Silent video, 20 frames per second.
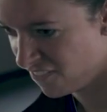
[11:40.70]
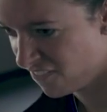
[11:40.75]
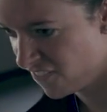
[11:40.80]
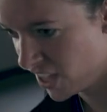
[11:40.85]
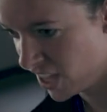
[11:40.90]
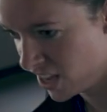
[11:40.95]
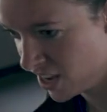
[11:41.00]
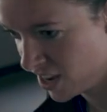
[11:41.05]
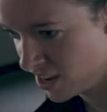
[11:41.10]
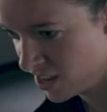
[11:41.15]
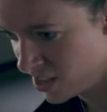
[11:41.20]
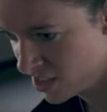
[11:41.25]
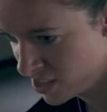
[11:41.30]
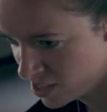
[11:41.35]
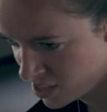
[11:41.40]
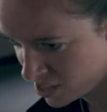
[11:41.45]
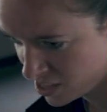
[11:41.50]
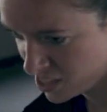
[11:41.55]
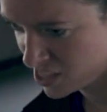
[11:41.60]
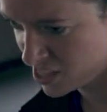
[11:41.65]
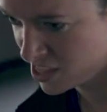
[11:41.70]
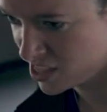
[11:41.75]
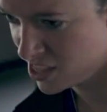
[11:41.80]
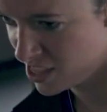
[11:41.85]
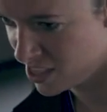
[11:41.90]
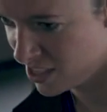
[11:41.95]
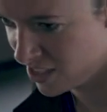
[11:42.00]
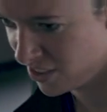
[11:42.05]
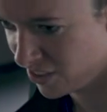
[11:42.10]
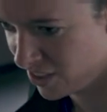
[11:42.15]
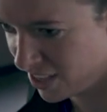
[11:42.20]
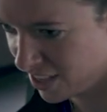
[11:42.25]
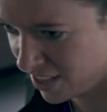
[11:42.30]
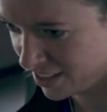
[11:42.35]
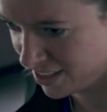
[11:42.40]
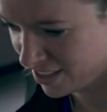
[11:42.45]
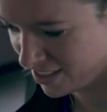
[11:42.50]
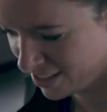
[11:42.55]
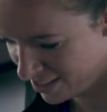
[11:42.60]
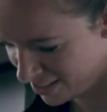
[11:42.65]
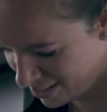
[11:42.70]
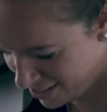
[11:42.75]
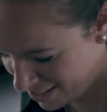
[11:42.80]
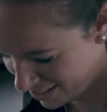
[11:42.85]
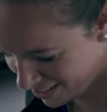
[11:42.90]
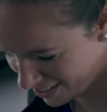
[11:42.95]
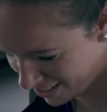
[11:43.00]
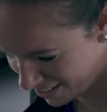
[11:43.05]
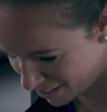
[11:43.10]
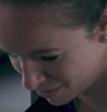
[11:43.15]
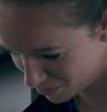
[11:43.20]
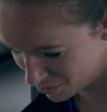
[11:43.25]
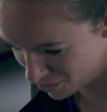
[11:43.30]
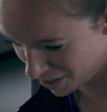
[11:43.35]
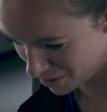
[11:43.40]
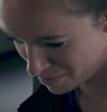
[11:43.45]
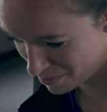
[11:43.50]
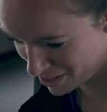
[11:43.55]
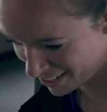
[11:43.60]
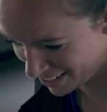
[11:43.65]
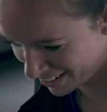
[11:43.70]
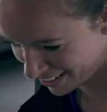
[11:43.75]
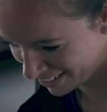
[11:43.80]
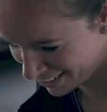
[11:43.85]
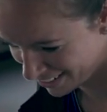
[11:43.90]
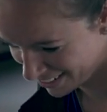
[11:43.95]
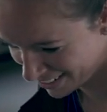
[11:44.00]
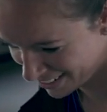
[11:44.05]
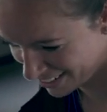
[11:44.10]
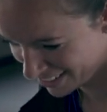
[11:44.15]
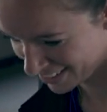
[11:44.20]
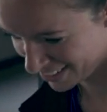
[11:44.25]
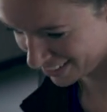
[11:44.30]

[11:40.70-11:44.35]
changing their technique of their movement. It might be a whole host of other movements that